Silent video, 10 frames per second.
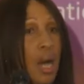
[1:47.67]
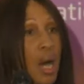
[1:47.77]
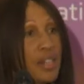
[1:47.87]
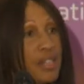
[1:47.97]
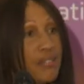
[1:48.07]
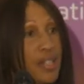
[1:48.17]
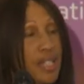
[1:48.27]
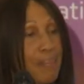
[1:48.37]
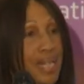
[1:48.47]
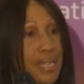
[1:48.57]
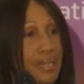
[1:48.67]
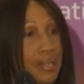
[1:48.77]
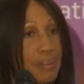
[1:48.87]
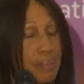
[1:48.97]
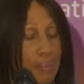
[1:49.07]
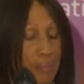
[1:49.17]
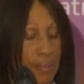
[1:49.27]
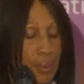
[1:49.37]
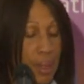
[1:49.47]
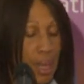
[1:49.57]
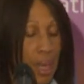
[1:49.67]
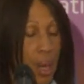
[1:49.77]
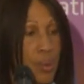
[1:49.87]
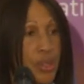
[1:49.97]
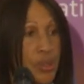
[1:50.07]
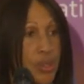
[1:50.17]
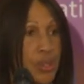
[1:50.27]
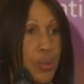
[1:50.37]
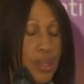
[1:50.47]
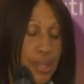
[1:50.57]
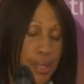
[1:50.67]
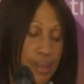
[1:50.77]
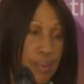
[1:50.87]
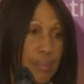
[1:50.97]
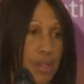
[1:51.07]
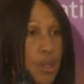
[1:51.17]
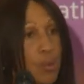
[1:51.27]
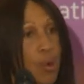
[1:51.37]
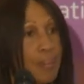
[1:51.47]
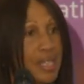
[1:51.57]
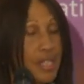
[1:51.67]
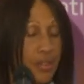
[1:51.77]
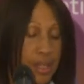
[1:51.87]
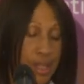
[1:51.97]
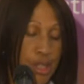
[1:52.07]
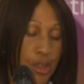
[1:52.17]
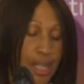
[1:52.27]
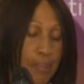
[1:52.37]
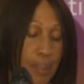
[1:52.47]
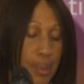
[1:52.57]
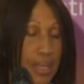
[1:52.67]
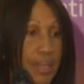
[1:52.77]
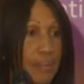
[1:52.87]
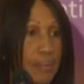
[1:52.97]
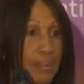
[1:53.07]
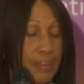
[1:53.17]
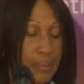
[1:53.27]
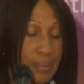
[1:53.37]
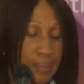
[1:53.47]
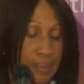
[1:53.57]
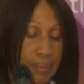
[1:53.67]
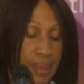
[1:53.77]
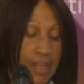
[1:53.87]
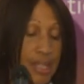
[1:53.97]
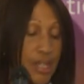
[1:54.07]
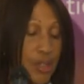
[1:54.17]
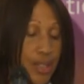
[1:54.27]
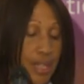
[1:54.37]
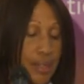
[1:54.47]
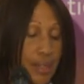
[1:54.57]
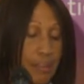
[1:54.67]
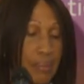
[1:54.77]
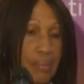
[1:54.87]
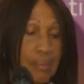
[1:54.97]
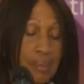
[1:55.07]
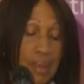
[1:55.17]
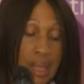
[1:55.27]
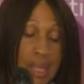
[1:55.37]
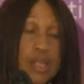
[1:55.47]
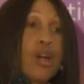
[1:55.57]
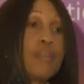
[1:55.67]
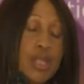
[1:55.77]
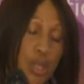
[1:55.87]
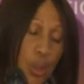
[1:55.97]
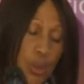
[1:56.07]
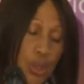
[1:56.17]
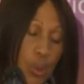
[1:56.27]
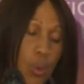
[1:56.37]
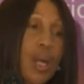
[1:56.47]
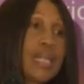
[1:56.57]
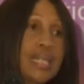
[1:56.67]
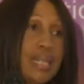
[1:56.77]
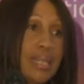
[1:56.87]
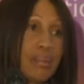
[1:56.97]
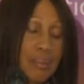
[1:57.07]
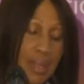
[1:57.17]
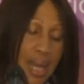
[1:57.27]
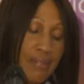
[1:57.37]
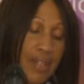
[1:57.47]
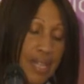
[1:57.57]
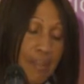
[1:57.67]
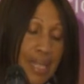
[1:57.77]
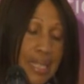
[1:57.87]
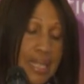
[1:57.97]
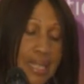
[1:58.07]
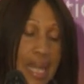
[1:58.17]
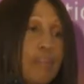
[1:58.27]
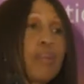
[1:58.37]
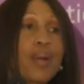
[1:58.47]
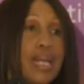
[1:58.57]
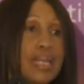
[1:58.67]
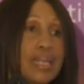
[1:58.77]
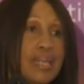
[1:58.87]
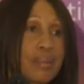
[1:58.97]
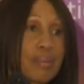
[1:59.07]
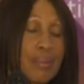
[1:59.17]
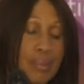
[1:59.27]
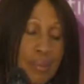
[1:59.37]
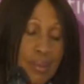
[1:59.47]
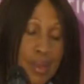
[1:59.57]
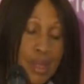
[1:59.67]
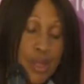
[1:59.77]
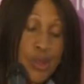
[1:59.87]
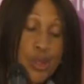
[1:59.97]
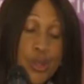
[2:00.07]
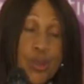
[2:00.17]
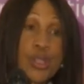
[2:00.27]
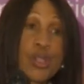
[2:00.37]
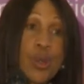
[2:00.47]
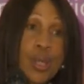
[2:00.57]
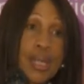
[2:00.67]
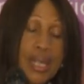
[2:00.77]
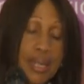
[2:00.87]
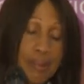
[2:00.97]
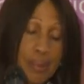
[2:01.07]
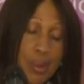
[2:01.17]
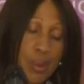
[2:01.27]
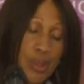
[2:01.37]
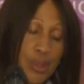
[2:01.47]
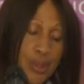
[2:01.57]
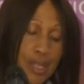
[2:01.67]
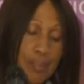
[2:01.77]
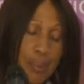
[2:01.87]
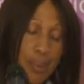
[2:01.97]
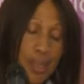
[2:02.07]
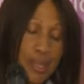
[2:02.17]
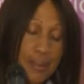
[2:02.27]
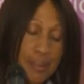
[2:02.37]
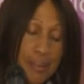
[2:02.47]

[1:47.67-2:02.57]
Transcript: Other fundamental, how do you source your raw materials, your inputs? This is critical. It comes down to quality, availability, and price. Do you source locally or do you import?